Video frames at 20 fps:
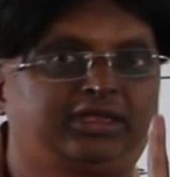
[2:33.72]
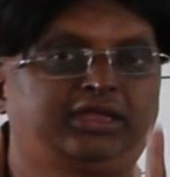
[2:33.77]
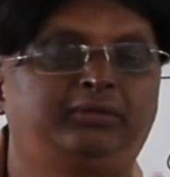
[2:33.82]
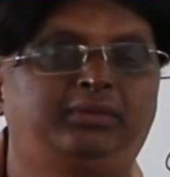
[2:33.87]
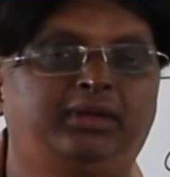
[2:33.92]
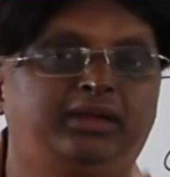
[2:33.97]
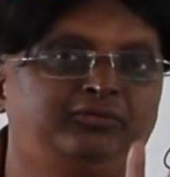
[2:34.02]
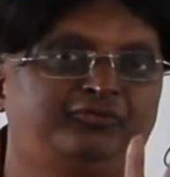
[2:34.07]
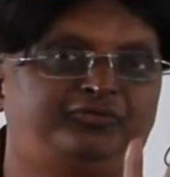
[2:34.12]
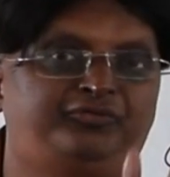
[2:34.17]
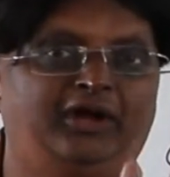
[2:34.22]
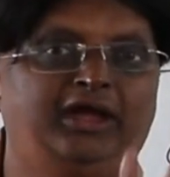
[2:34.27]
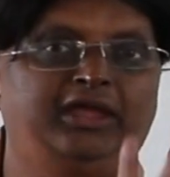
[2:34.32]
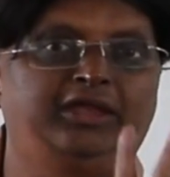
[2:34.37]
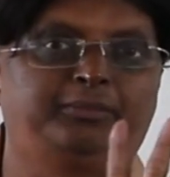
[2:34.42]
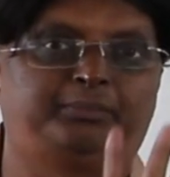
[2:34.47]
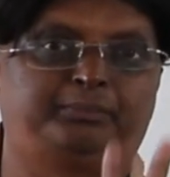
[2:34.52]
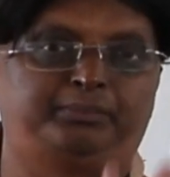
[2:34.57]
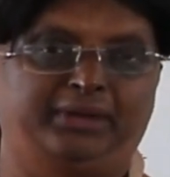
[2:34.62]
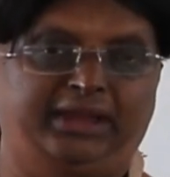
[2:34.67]
given
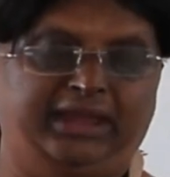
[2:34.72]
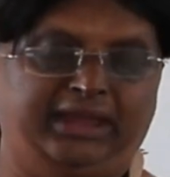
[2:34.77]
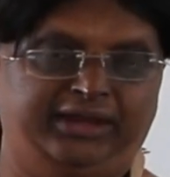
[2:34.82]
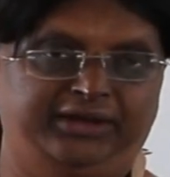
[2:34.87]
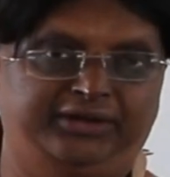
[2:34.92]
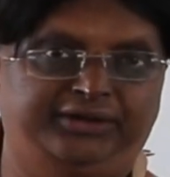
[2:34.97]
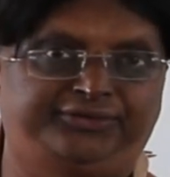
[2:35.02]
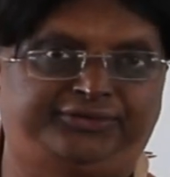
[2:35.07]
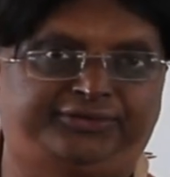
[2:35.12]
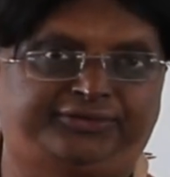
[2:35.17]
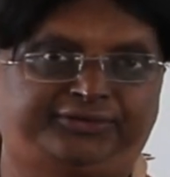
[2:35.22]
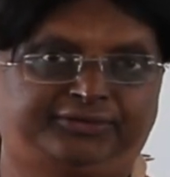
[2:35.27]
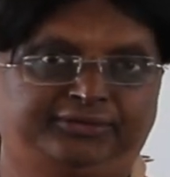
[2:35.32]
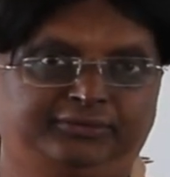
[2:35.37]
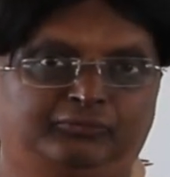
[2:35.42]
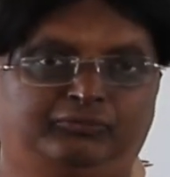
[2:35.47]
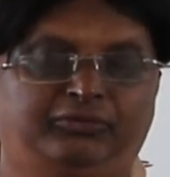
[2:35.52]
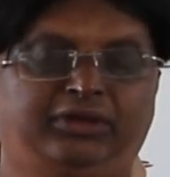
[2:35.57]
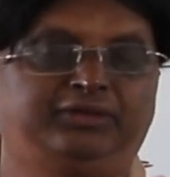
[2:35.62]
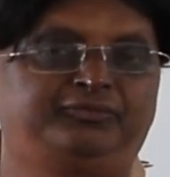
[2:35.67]
5
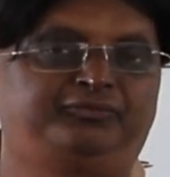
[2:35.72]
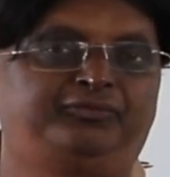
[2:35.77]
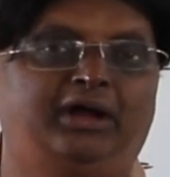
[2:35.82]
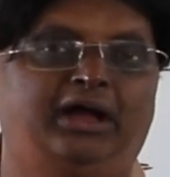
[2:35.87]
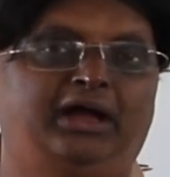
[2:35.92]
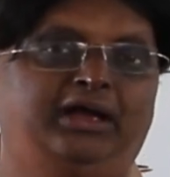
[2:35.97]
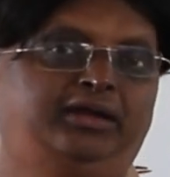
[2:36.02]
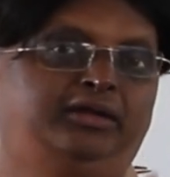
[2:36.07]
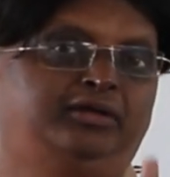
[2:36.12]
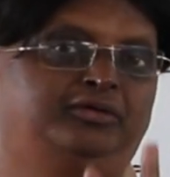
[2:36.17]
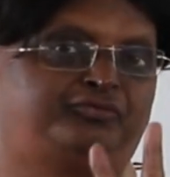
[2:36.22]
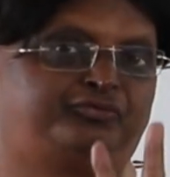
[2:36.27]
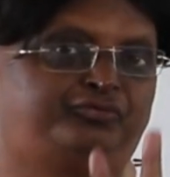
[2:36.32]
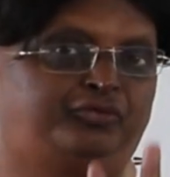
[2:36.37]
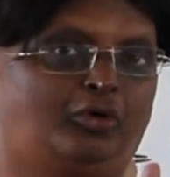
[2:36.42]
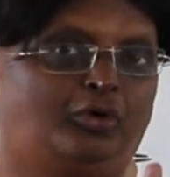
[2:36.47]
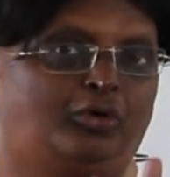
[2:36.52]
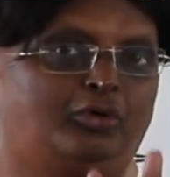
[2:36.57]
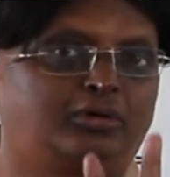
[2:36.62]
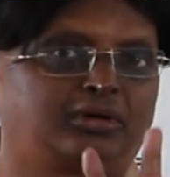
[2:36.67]
plates, we find
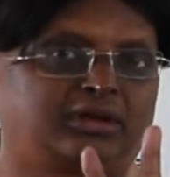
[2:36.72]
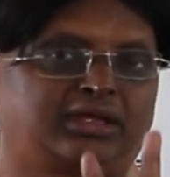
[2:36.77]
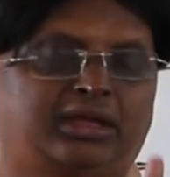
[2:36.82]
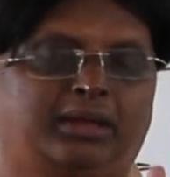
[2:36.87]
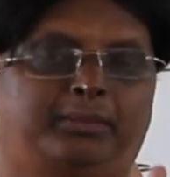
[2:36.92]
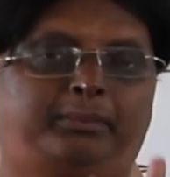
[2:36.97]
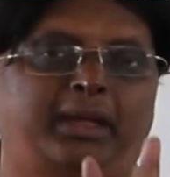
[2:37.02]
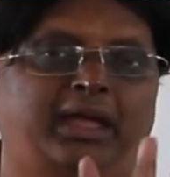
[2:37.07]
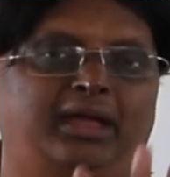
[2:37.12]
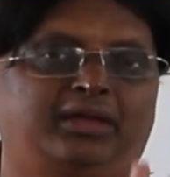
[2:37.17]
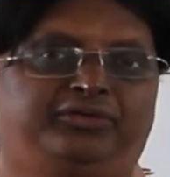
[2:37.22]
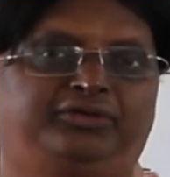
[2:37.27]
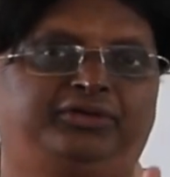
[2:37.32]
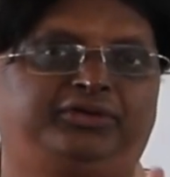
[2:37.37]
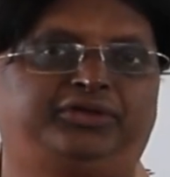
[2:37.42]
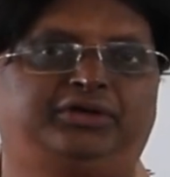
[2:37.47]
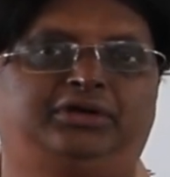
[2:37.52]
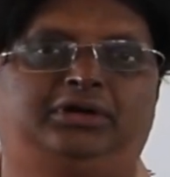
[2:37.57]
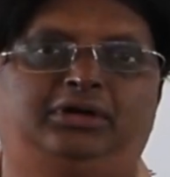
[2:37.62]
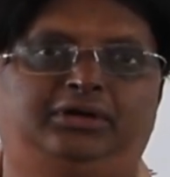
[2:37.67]
4
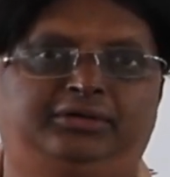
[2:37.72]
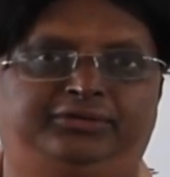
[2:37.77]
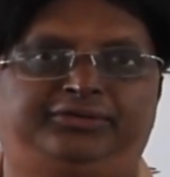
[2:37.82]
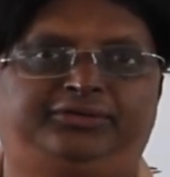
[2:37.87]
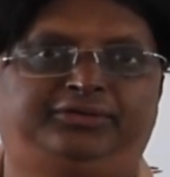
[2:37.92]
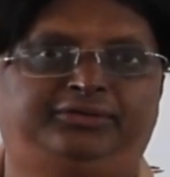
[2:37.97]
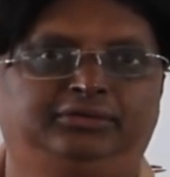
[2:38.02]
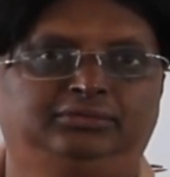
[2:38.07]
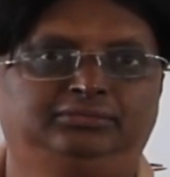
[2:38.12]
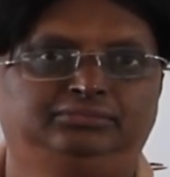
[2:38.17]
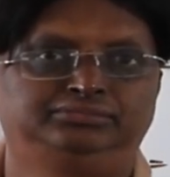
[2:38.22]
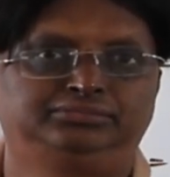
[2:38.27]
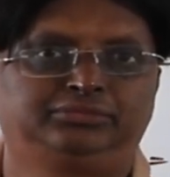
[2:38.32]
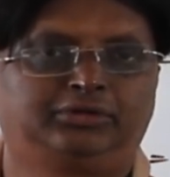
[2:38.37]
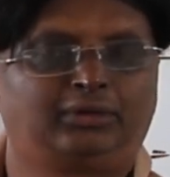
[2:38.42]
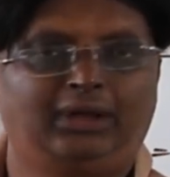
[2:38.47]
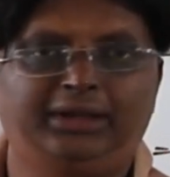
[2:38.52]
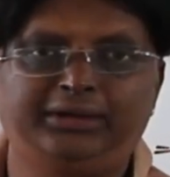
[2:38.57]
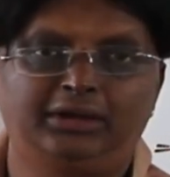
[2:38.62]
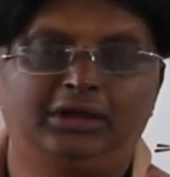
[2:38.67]
capacitors,
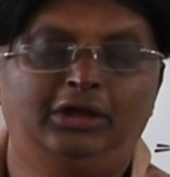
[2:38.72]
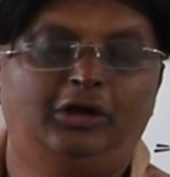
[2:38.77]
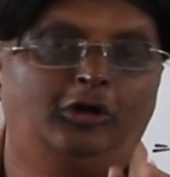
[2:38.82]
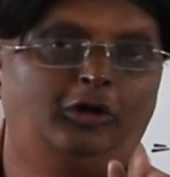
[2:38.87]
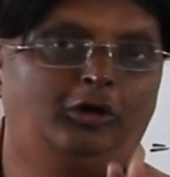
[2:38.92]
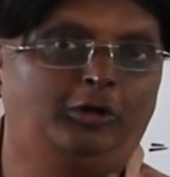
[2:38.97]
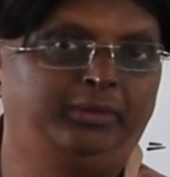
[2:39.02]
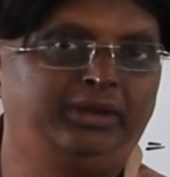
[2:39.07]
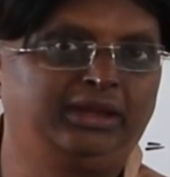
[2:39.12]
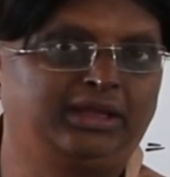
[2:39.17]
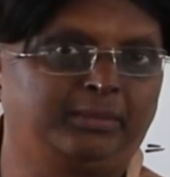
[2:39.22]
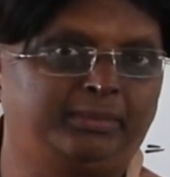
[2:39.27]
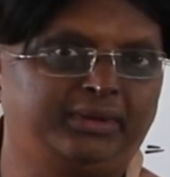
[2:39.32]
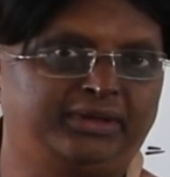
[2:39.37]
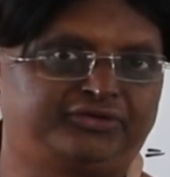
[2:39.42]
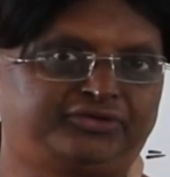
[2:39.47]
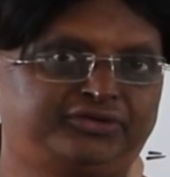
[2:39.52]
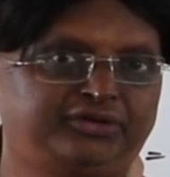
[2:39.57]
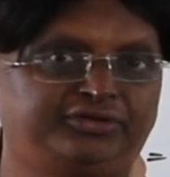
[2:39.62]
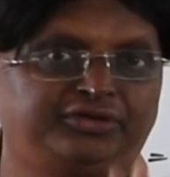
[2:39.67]
right? How many
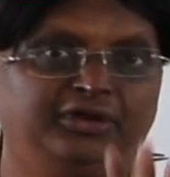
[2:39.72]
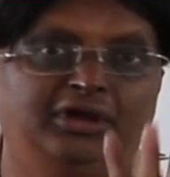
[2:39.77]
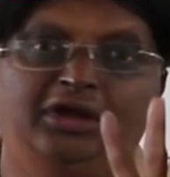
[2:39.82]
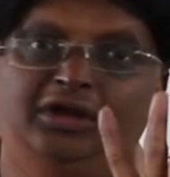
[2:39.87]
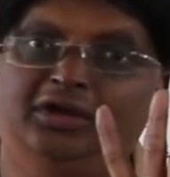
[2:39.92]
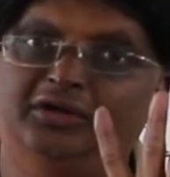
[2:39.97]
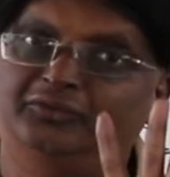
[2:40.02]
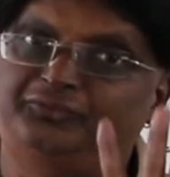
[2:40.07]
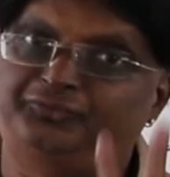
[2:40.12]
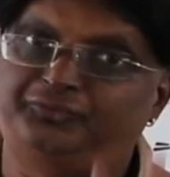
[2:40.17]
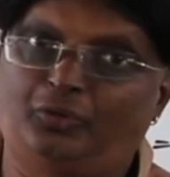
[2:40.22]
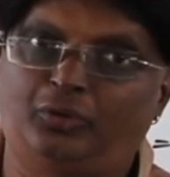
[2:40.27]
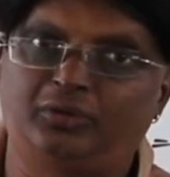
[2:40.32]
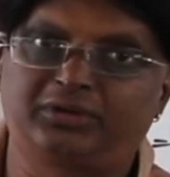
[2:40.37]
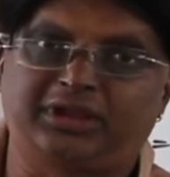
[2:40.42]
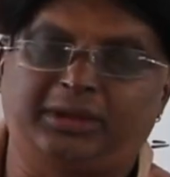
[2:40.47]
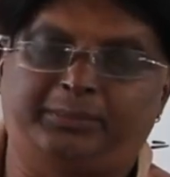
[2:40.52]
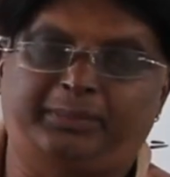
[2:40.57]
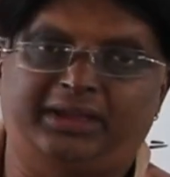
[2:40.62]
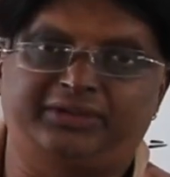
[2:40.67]
capacitors? 4
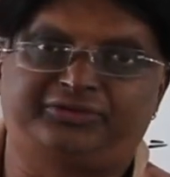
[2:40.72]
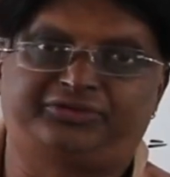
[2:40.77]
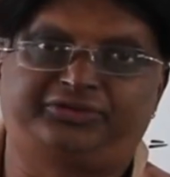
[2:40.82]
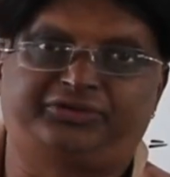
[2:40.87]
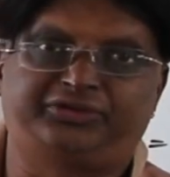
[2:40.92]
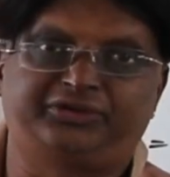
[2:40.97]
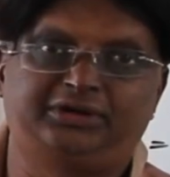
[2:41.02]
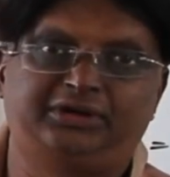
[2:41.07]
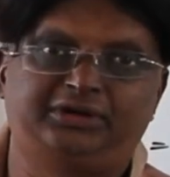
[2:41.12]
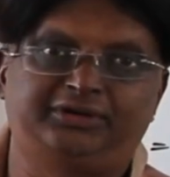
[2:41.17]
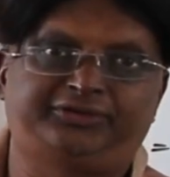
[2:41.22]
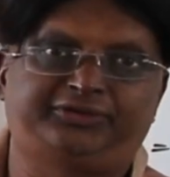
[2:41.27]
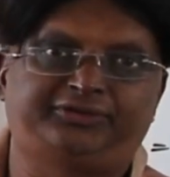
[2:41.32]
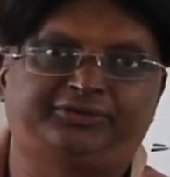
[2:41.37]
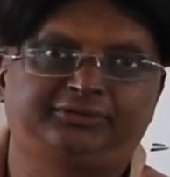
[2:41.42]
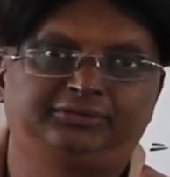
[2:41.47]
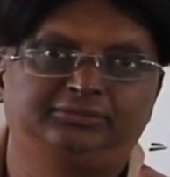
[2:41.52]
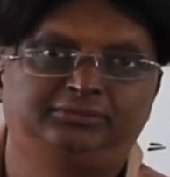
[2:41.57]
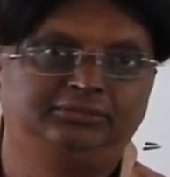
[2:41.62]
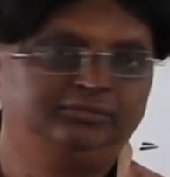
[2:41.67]

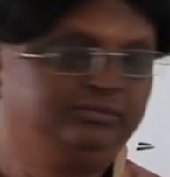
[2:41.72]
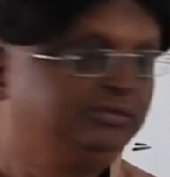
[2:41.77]
capacitors,